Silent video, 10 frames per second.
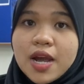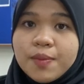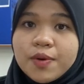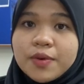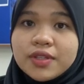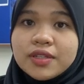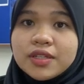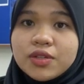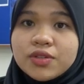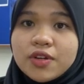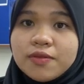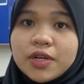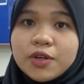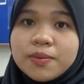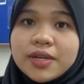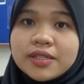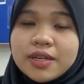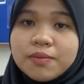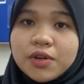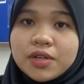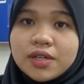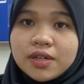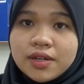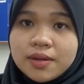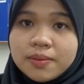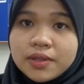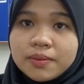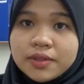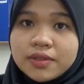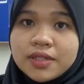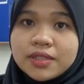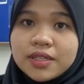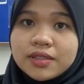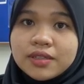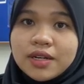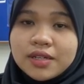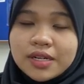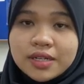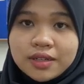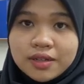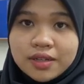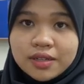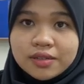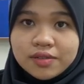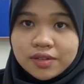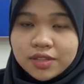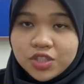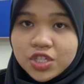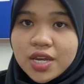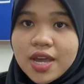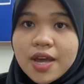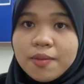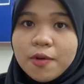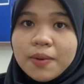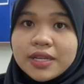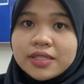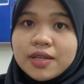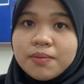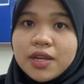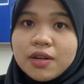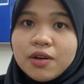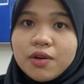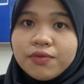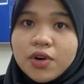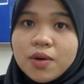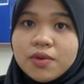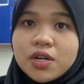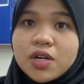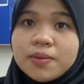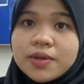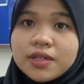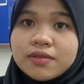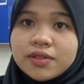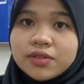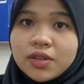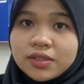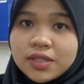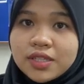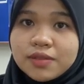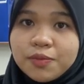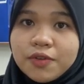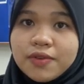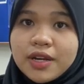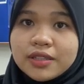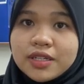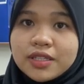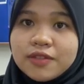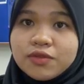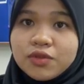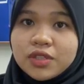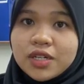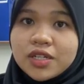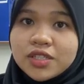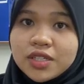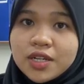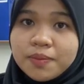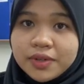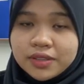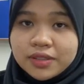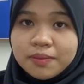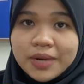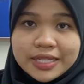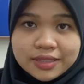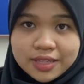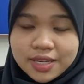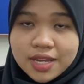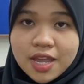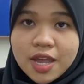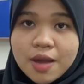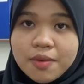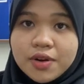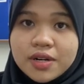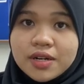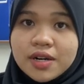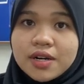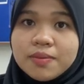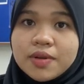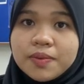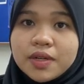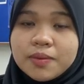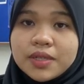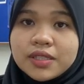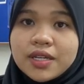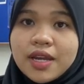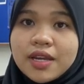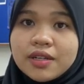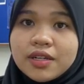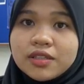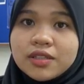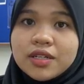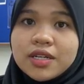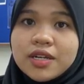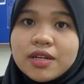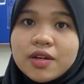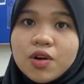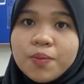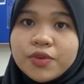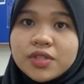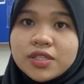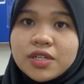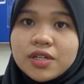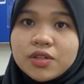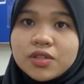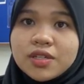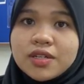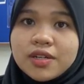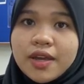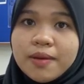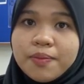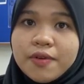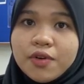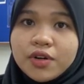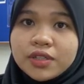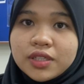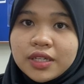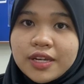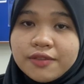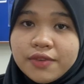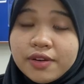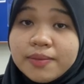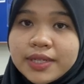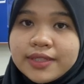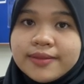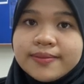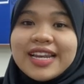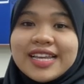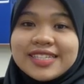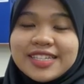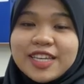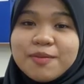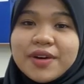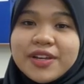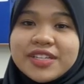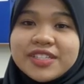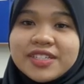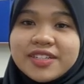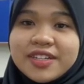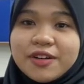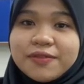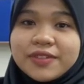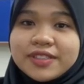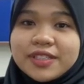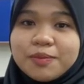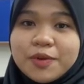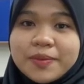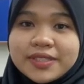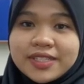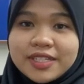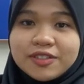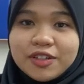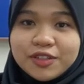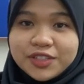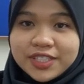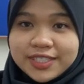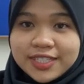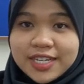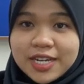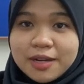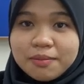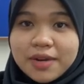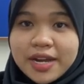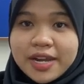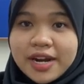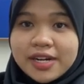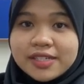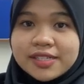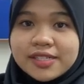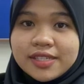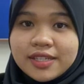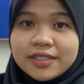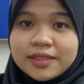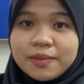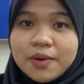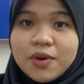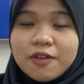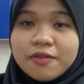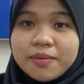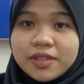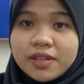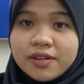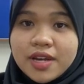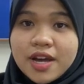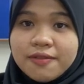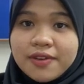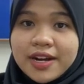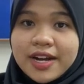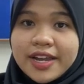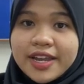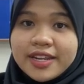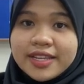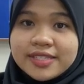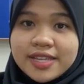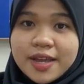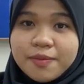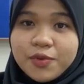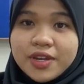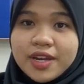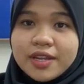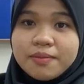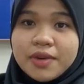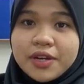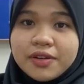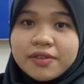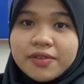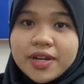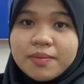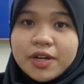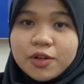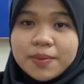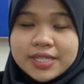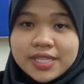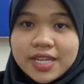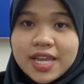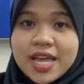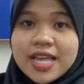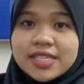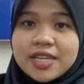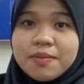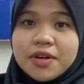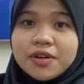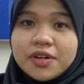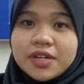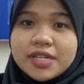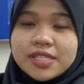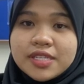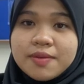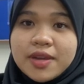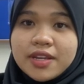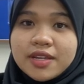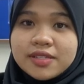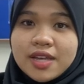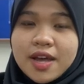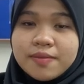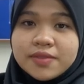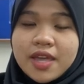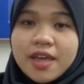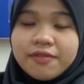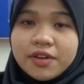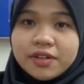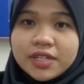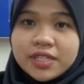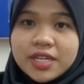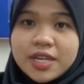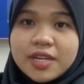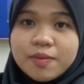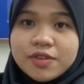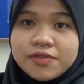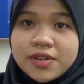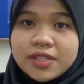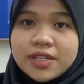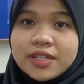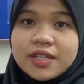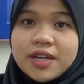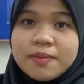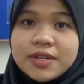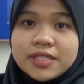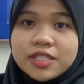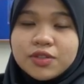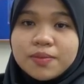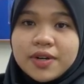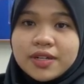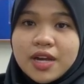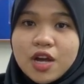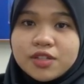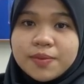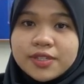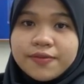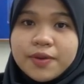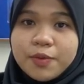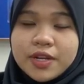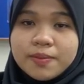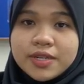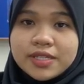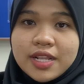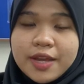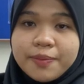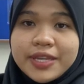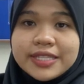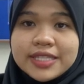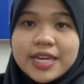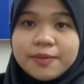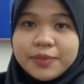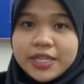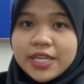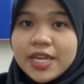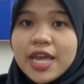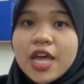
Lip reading: Promoting the use of bio-based and biodegradable materials is another key strategy, where plastic made from renewable resources provide alternative to traditional plastic. Biodegradable plastic can naturally decomposition, reducing their impact on the environment. Lastly, bioengineering offers a promising solution. By harnessing the power of bacteria, fungi, and enzymes, we can biodegrade microplastic. Some microorganisms and enzymes have already demonstrated the ability to break down specific polymers like PET and PE.